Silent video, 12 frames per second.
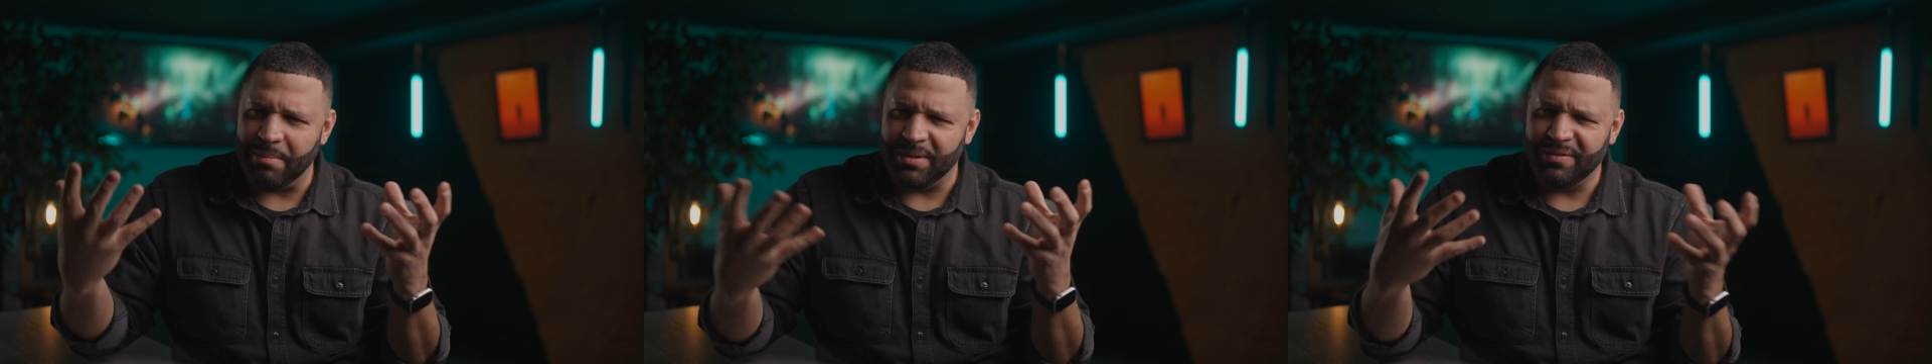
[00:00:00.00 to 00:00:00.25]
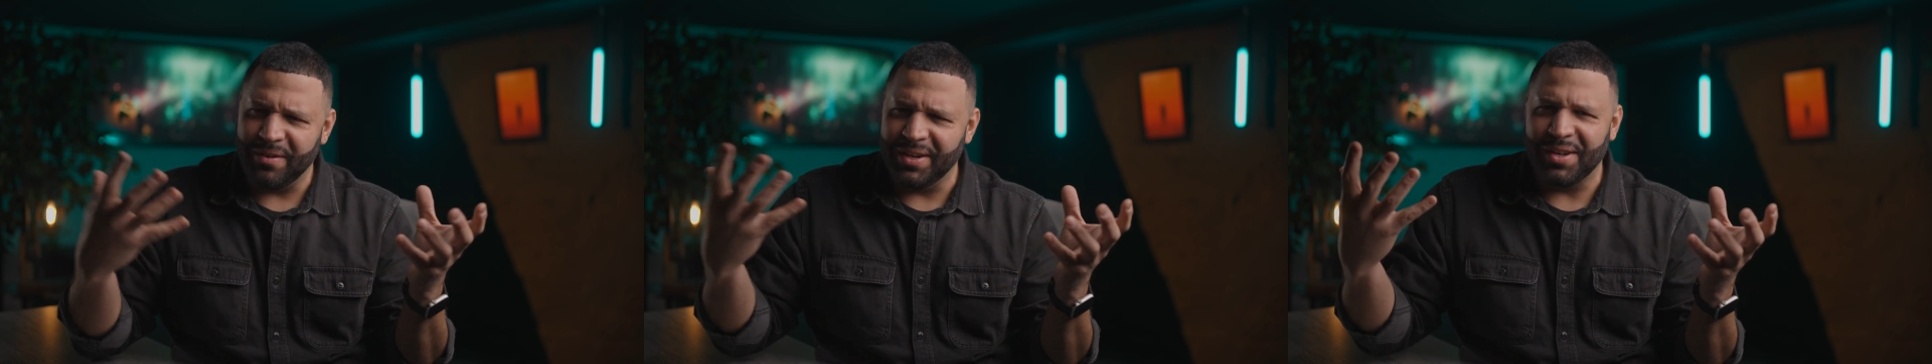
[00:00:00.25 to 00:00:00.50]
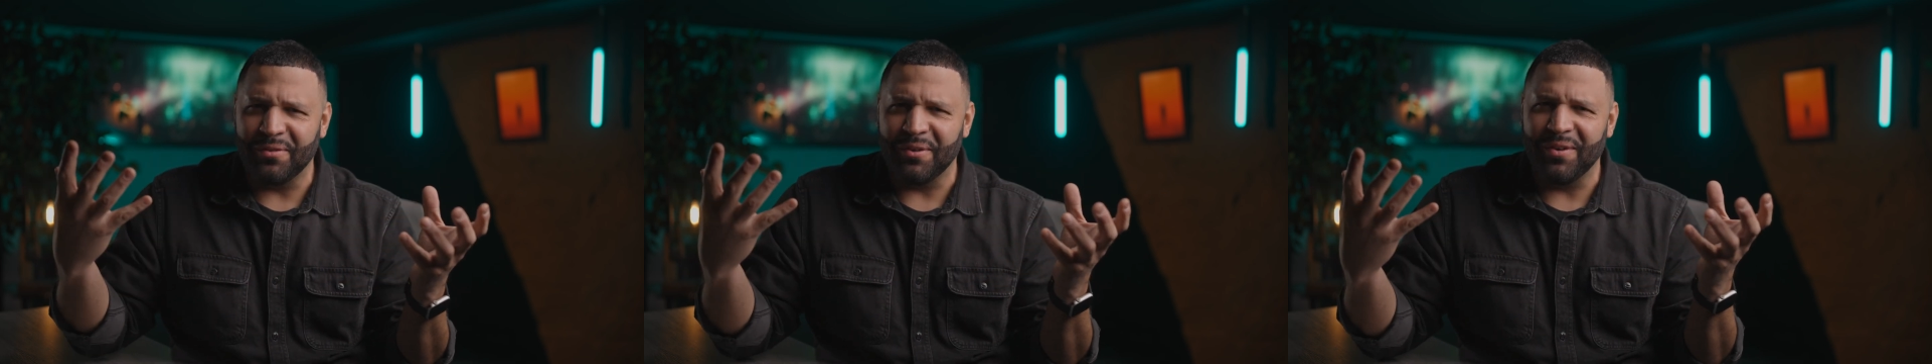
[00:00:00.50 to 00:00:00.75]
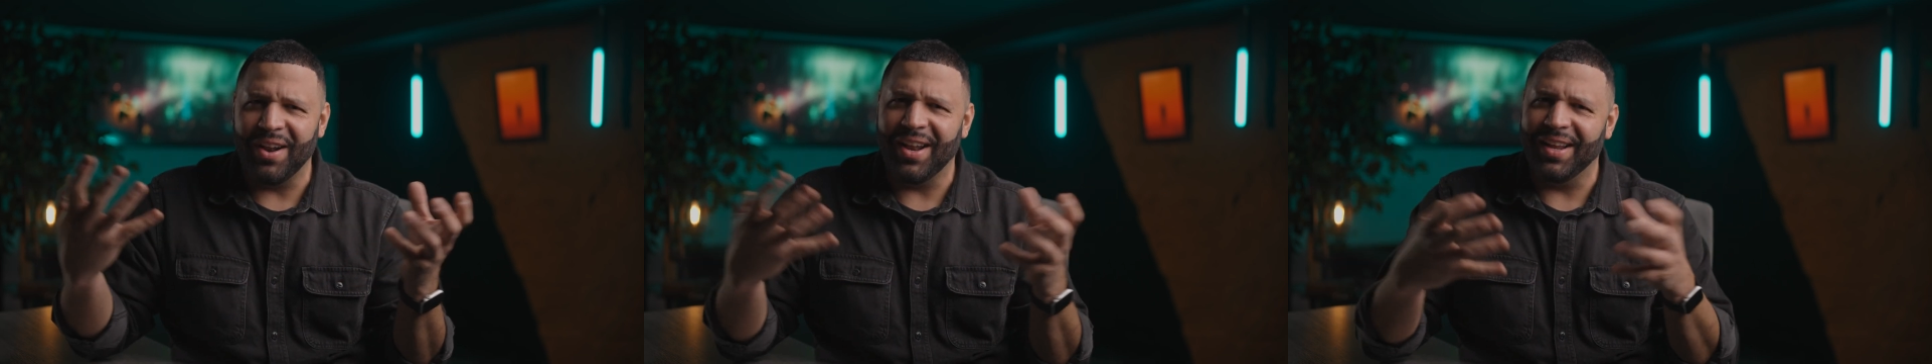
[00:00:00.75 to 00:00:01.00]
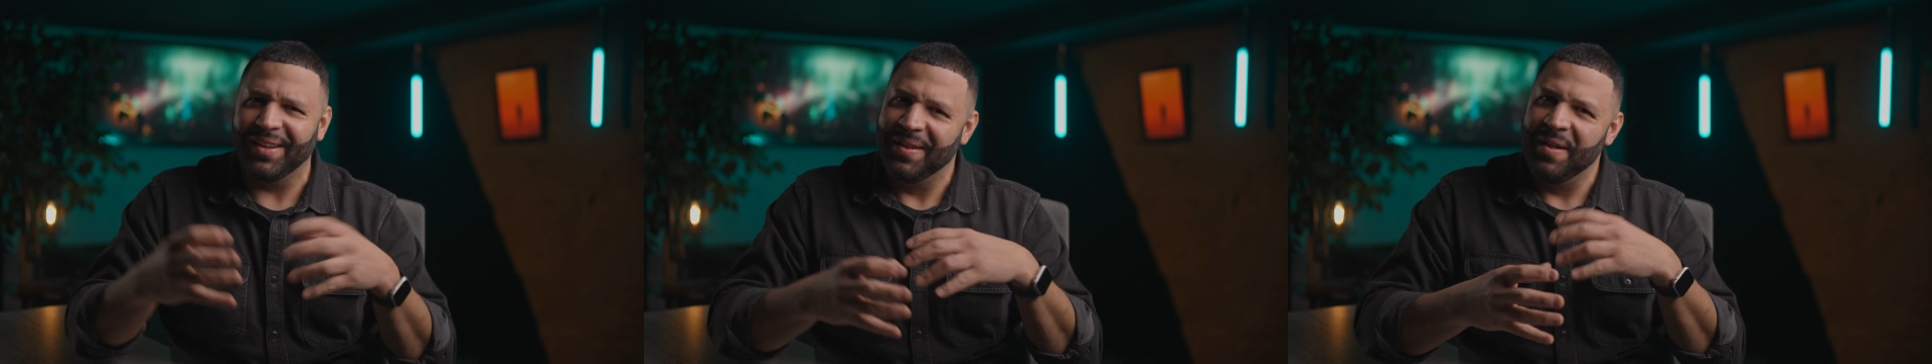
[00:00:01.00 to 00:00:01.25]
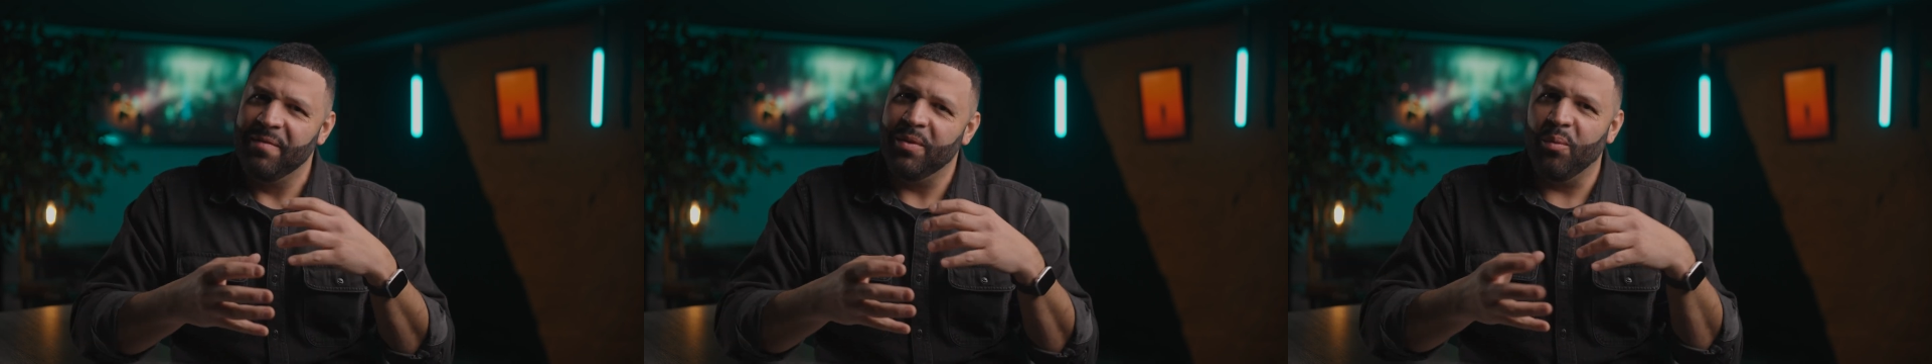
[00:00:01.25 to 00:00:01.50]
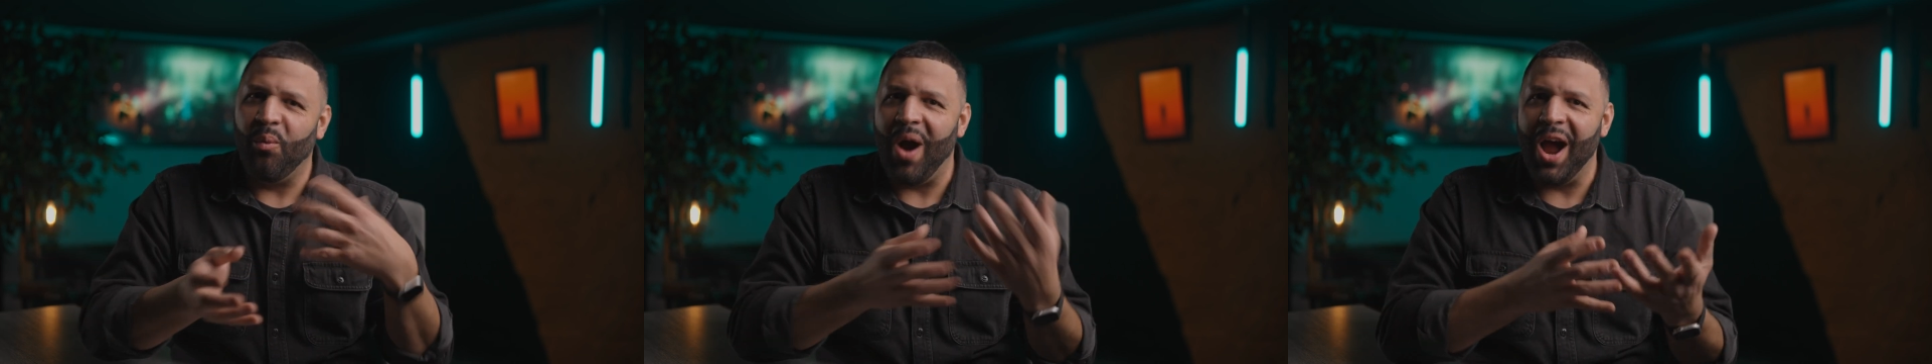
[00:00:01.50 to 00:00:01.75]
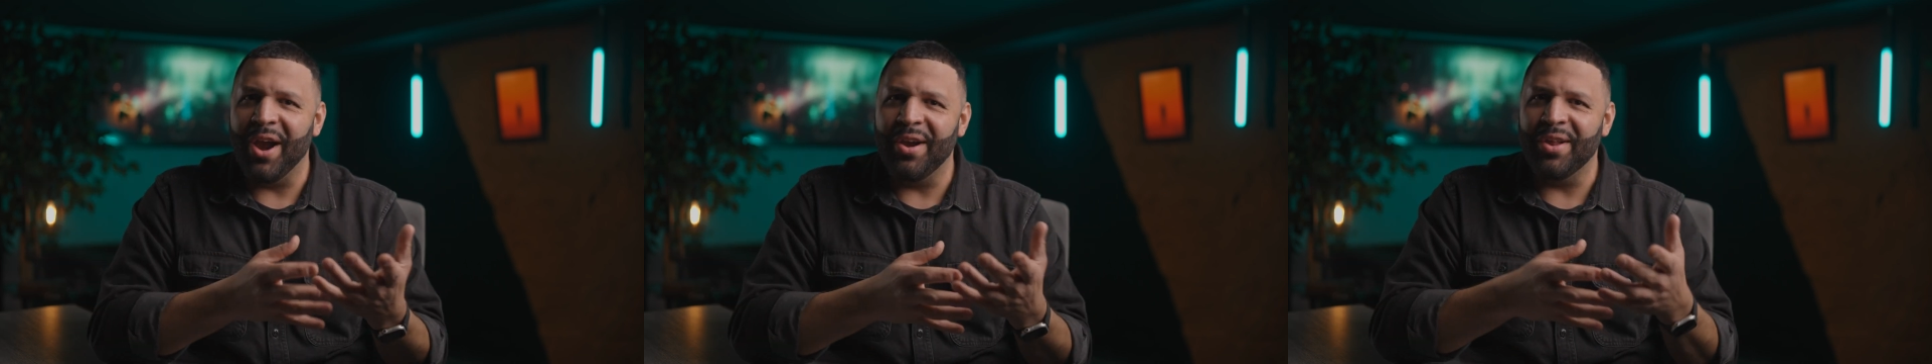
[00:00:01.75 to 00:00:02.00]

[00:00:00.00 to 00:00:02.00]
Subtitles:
It's very different, right? Like wired,